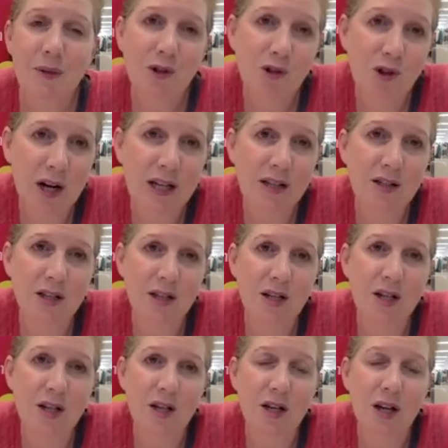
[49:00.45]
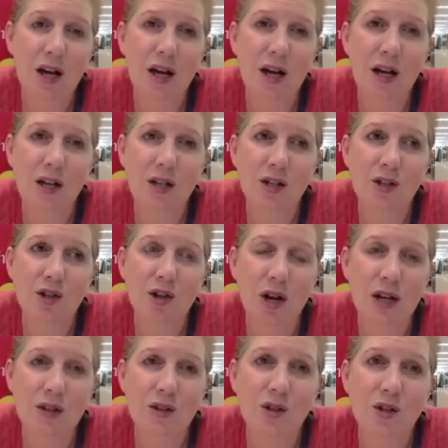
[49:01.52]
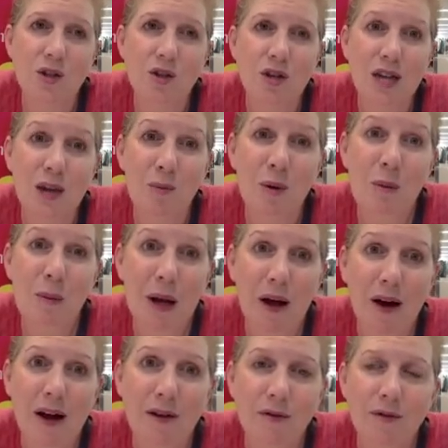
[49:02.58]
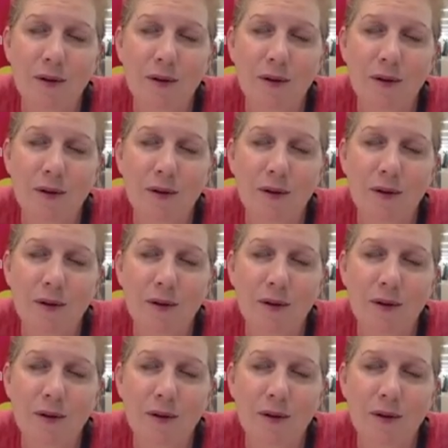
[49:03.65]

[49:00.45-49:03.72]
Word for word: trying to keep him alive,